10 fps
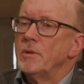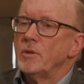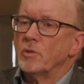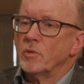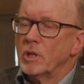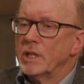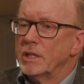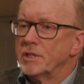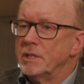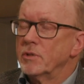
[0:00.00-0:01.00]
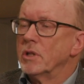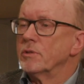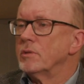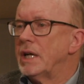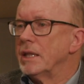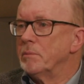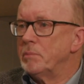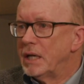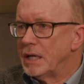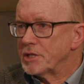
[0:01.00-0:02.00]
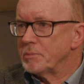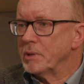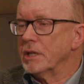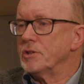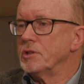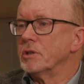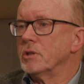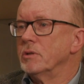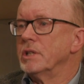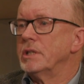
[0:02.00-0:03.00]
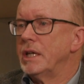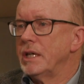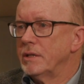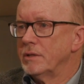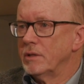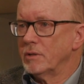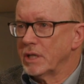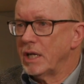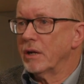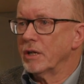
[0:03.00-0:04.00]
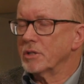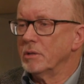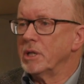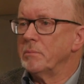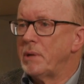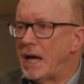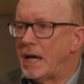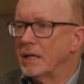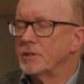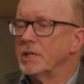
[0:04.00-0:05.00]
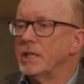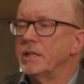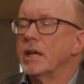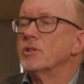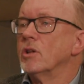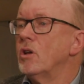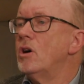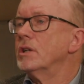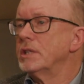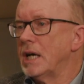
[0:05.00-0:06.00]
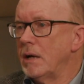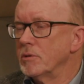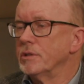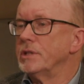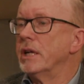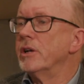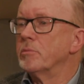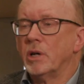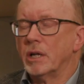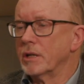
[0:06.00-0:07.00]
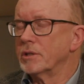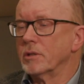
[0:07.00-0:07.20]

it's difficult to ride the bus because you can only carry so many bags, and it takes a long time, so dairy products